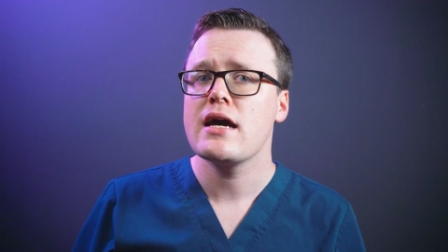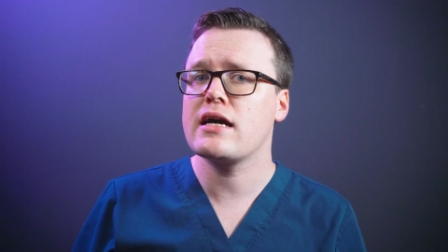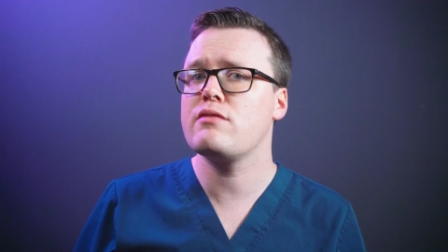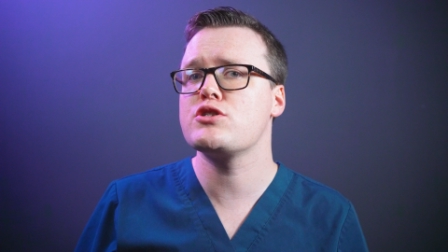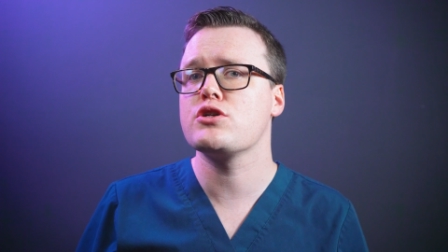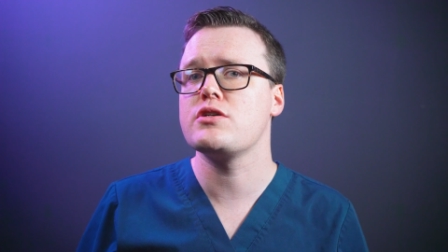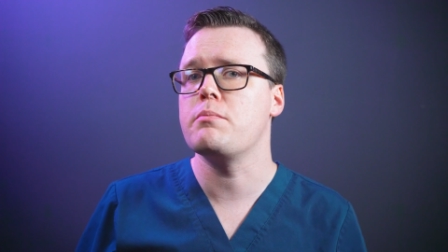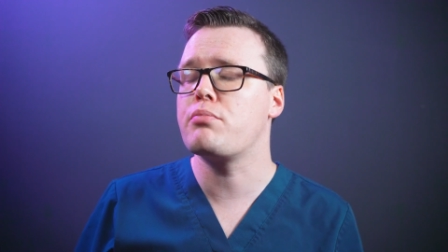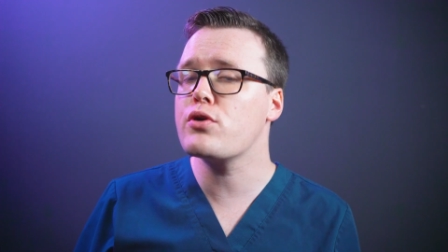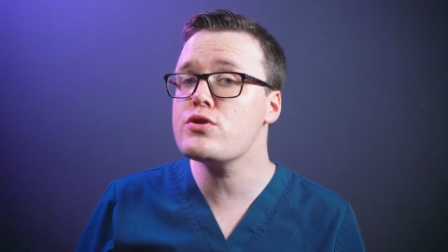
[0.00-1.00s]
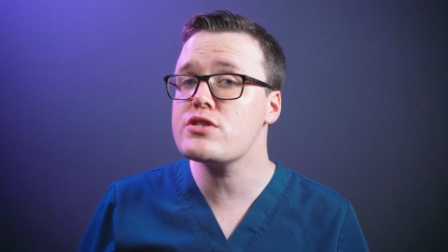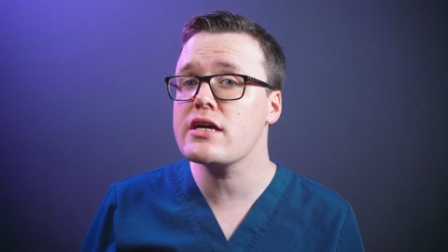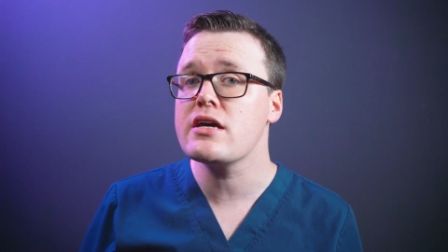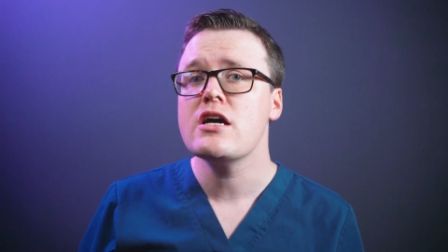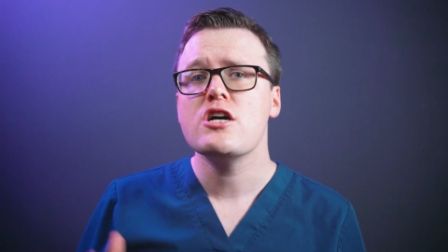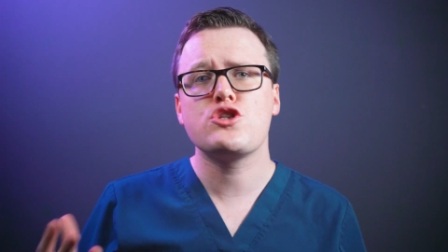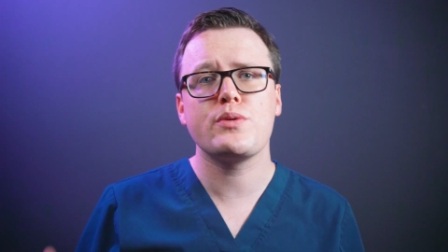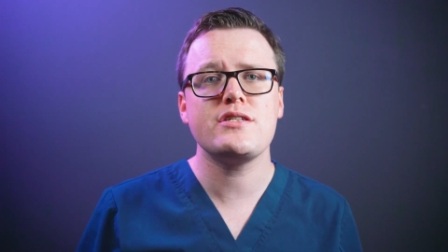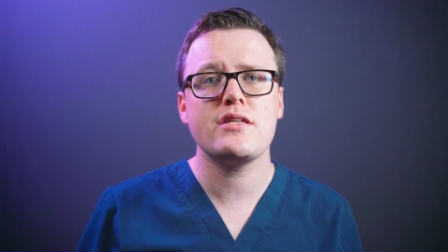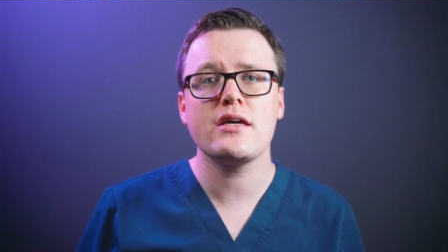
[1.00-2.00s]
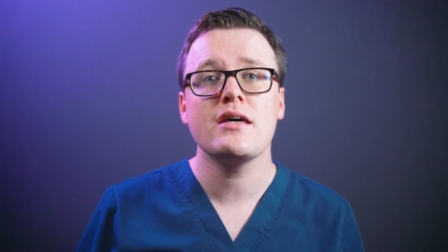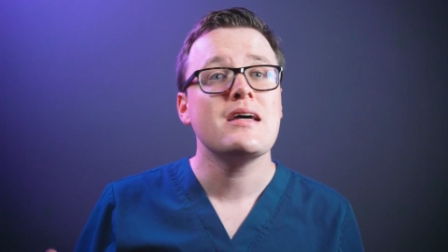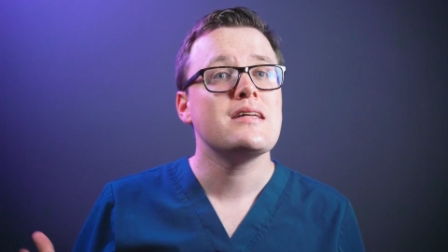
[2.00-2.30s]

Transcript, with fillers: can result in bruising, twisting,